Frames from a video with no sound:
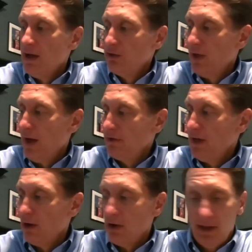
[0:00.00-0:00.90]
So that's an
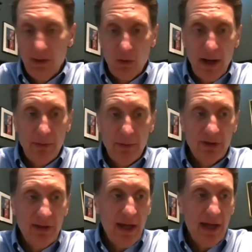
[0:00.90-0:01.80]
area that we're able to
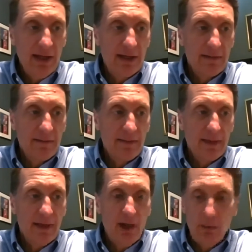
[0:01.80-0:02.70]
take,
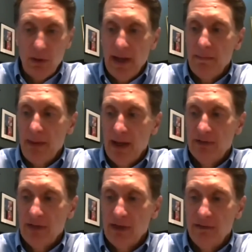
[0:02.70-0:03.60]

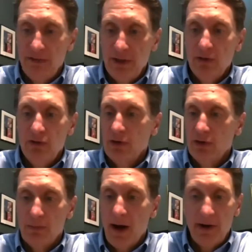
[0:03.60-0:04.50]
plant-based and infuse
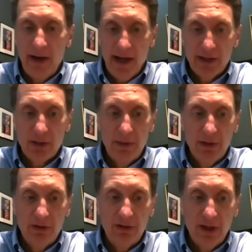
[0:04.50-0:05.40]
those modern
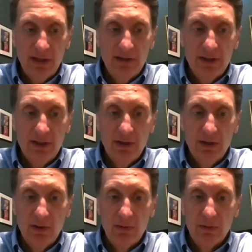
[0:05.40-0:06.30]
attributes
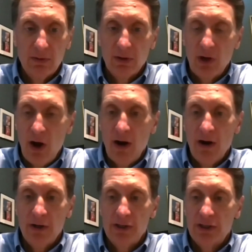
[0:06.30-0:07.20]
into
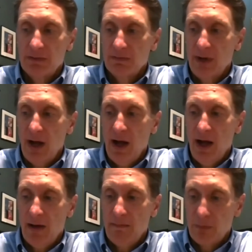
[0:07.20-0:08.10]
large
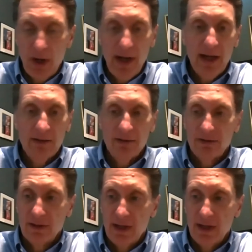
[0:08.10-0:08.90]
brands